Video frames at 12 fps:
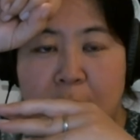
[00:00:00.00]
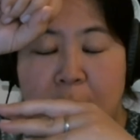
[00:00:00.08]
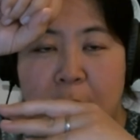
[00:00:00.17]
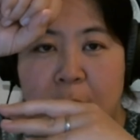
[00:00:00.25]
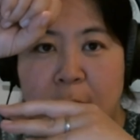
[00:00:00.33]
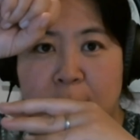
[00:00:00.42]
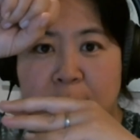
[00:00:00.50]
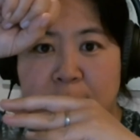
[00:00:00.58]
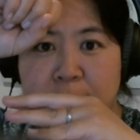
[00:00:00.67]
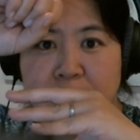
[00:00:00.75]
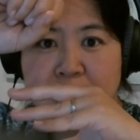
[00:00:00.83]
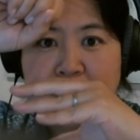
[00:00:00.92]

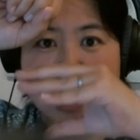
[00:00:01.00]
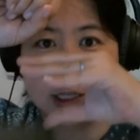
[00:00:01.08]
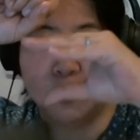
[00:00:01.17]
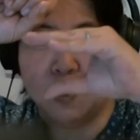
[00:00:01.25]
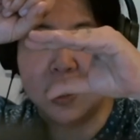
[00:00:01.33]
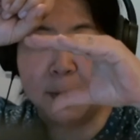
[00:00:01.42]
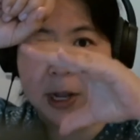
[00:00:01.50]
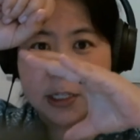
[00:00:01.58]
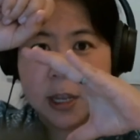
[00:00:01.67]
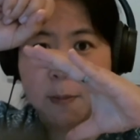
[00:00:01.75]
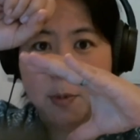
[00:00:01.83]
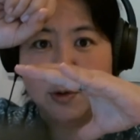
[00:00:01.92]
That's why the
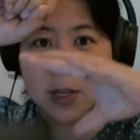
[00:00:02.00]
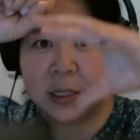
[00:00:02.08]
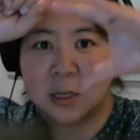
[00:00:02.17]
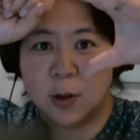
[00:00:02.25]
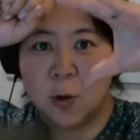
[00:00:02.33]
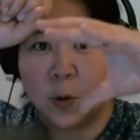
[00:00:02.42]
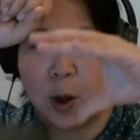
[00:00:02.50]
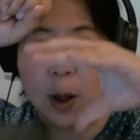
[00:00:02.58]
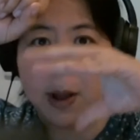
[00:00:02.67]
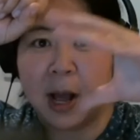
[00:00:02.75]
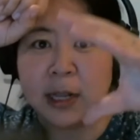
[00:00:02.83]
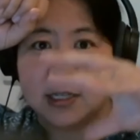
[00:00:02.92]
basketball doesn't go
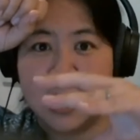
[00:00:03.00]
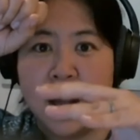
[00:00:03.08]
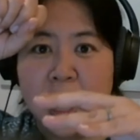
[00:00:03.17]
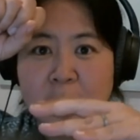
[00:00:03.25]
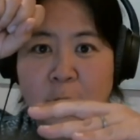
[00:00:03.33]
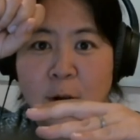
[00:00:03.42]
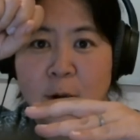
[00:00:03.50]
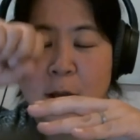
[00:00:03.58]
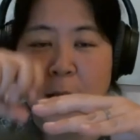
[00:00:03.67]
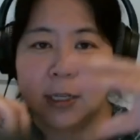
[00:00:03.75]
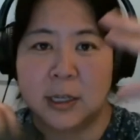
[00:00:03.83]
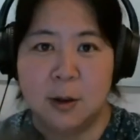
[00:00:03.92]
up as higher
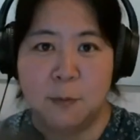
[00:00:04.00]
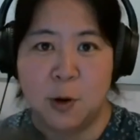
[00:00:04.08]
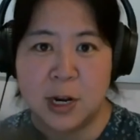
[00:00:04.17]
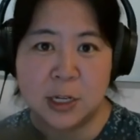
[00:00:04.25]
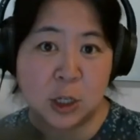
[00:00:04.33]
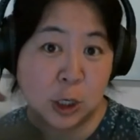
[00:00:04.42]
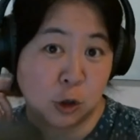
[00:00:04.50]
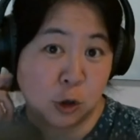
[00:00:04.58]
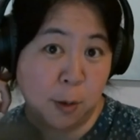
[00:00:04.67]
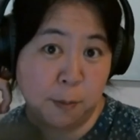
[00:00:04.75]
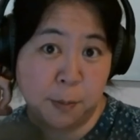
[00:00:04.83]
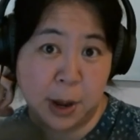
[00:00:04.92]
as it when it's just
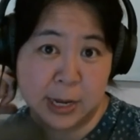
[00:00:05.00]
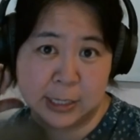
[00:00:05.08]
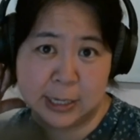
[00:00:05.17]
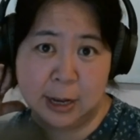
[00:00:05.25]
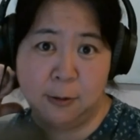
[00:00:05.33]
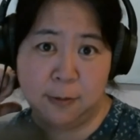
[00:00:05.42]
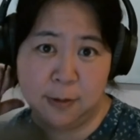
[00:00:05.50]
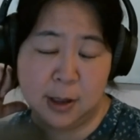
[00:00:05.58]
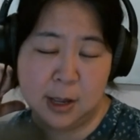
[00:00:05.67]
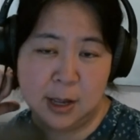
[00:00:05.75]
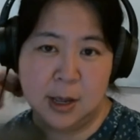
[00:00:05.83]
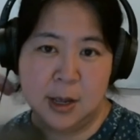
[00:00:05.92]
dropped by itself.
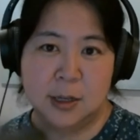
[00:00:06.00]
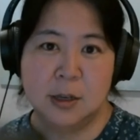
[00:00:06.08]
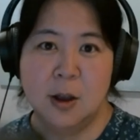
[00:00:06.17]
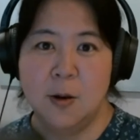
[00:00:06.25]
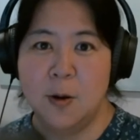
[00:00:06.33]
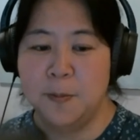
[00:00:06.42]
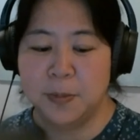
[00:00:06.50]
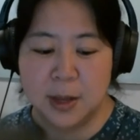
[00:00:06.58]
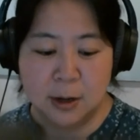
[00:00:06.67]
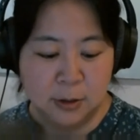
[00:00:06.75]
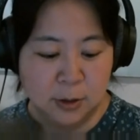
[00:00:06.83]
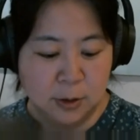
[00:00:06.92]
So
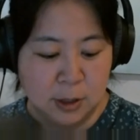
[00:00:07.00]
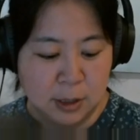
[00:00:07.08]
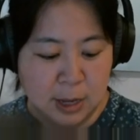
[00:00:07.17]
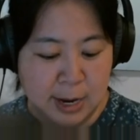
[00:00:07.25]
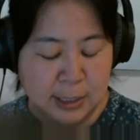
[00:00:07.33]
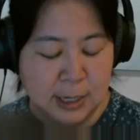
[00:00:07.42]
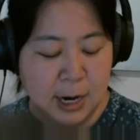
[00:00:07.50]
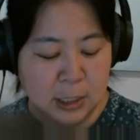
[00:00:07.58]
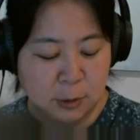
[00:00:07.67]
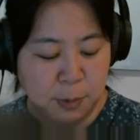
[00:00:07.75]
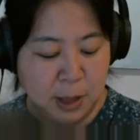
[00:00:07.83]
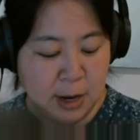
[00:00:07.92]
those are the things that I
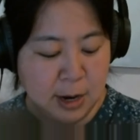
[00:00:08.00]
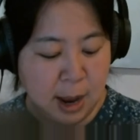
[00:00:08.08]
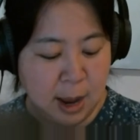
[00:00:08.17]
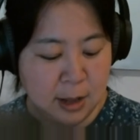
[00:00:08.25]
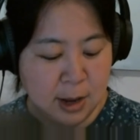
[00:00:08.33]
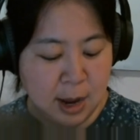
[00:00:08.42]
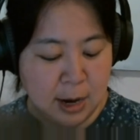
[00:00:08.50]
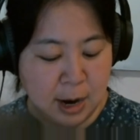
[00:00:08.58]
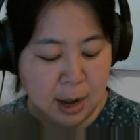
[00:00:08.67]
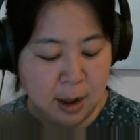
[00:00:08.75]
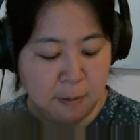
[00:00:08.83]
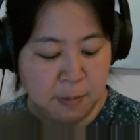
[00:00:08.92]
explain. And then
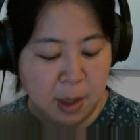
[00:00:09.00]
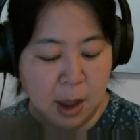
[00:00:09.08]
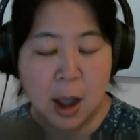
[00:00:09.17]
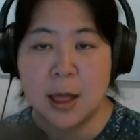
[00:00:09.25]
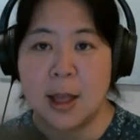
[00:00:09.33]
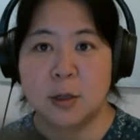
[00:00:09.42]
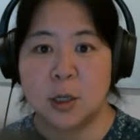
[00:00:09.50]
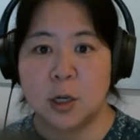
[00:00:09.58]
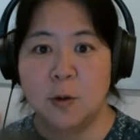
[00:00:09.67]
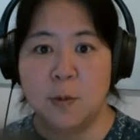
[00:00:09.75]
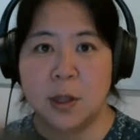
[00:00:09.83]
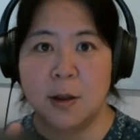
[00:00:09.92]
I left
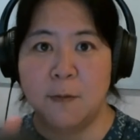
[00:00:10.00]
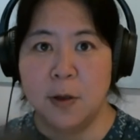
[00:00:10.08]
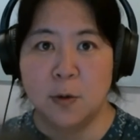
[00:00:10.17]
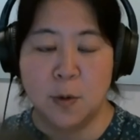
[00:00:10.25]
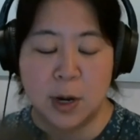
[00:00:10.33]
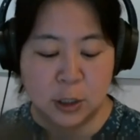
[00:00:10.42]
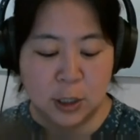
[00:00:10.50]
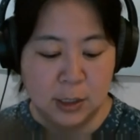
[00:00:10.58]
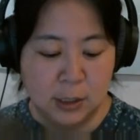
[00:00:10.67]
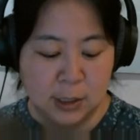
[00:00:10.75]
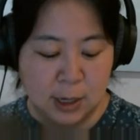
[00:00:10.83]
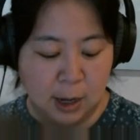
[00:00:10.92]
you with a few
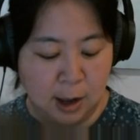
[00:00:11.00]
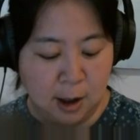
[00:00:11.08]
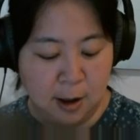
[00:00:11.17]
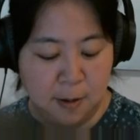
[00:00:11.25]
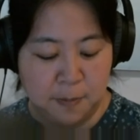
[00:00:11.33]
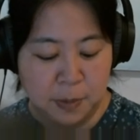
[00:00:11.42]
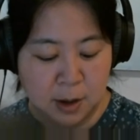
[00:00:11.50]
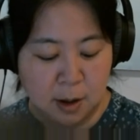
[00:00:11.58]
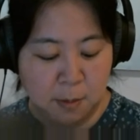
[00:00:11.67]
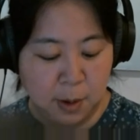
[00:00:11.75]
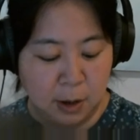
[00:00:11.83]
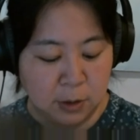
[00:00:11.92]
questions
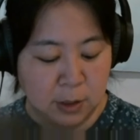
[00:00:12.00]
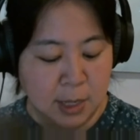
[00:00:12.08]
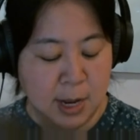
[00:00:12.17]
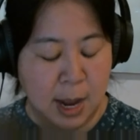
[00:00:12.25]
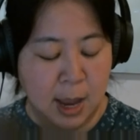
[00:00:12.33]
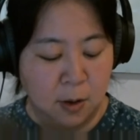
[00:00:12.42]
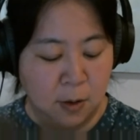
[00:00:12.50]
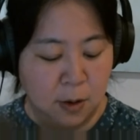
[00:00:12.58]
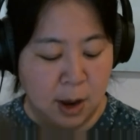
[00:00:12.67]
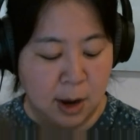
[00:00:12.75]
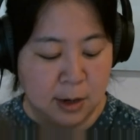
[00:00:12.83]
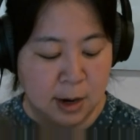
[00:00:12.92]
about the
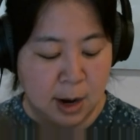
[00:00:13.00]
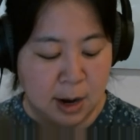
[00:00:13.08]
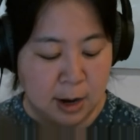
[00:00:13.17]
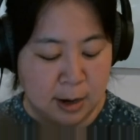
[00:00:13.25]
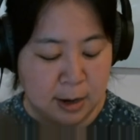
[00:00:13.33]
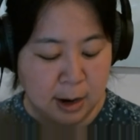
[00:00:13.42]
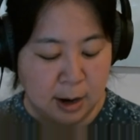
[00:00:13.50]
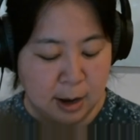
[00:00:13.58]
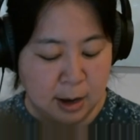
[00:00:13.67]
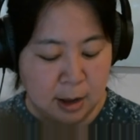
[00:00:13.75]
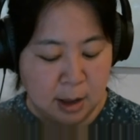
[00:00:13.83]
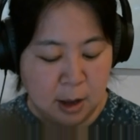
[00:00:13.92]
nail, and then
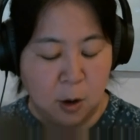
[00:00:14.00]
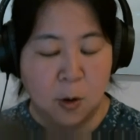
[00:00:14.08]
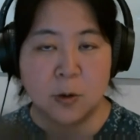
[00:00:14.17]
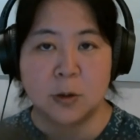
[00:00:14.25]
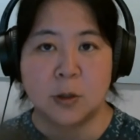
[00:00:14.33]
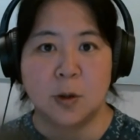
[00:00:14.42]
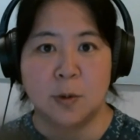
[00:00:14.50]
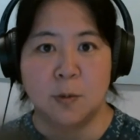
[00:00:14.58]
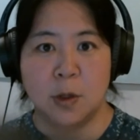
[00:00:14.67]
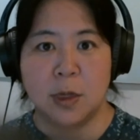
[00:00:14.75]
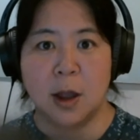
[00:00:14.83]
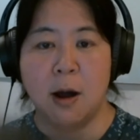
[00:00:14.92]
also
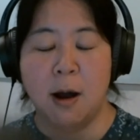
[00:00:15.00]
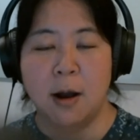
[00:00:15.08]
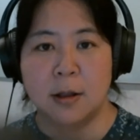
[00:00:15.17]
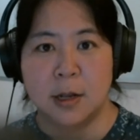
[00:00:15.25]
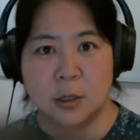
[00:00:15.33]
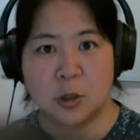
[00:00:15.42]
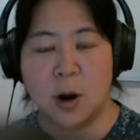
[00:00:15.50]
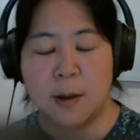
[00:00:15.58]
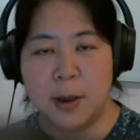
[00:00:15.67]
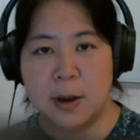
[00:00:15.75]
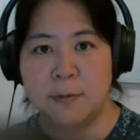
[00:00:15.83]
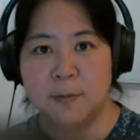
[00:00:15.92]
with the car that's
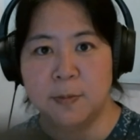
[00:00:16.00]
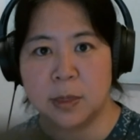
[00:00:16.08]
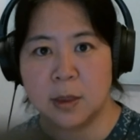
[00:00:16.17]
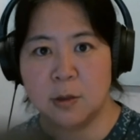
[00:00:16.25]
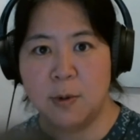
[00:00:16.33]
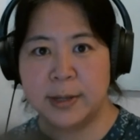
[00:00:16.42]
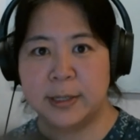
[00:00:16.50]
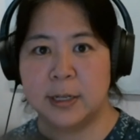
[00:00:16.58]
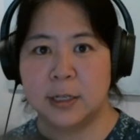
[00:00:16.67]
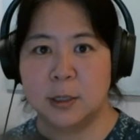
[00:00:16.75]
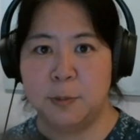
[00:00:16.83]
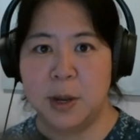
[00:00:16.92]
driving twice
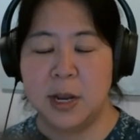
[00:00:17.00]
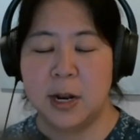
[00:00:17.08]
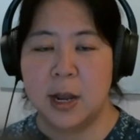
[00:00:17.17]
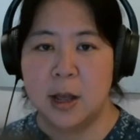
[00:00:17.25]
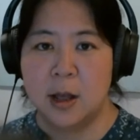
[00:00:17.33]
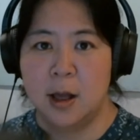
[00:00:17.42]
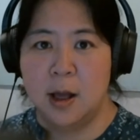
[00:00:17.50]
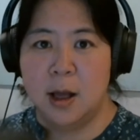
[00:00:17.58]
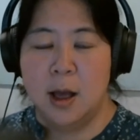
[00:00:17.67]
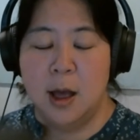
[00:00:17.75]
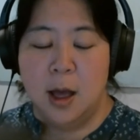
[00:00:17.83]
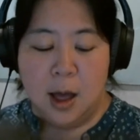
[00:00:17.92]
the speed.
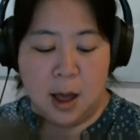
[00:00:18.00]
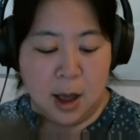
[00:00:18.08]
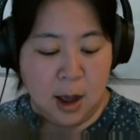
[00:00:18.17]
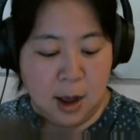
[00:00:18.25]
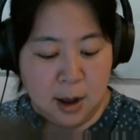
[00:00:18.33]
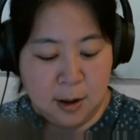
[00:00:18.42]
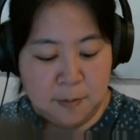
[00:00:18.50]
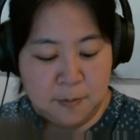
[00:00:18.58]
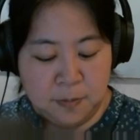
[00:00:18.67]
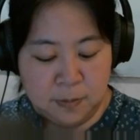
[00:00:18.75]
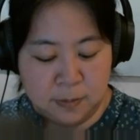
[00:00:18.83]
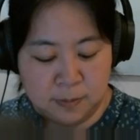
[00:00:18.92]

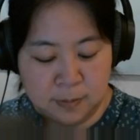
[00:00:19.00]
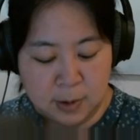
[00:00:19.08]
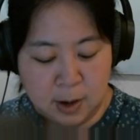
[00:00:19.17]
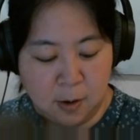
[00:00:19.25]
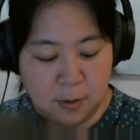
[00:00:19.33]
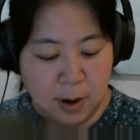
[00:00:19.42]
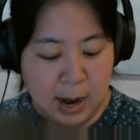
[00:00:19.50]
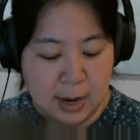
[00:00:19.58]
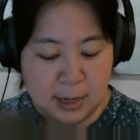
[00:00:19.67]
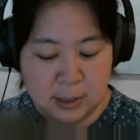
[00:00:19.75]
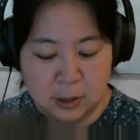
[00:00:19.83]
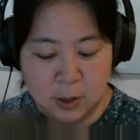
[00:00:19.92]
All
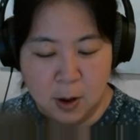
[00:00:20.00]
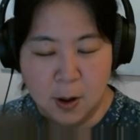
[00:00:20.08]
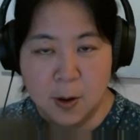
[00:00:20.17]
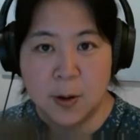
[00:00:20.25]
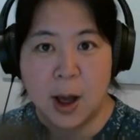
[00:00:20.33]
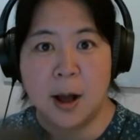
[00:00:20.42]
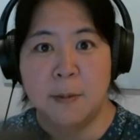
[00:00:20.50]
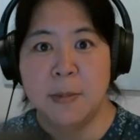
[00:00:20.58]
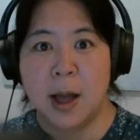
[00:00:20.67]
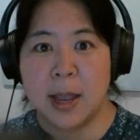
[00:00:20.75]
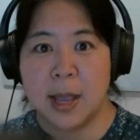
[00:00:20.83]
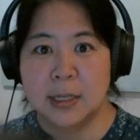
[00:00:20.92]
right. So
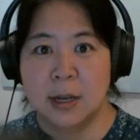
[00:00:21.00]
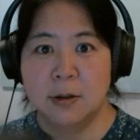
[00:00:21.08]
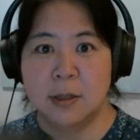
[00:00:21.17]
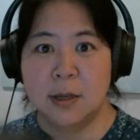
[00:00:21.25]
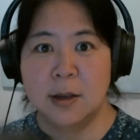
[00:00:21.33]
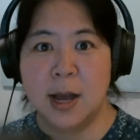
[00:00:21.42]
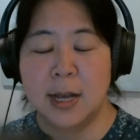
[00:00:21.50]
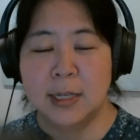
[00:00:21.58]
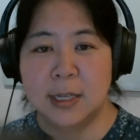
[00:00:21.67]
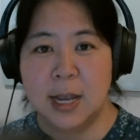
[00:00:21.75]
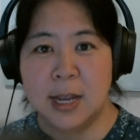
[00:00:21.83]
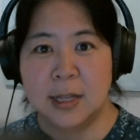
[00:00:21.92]
I guess I'll see you
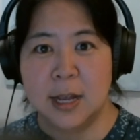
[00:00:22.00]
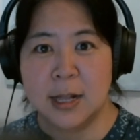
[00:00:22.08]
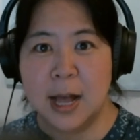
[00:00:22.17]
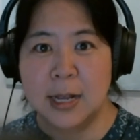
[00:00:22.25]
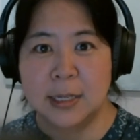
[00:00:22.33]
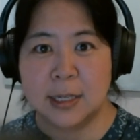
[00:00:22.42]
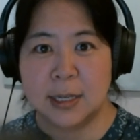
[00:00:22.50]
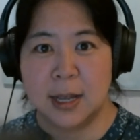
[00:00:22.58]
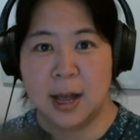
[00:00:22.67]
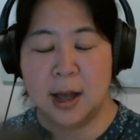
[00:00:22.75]
guys in the class.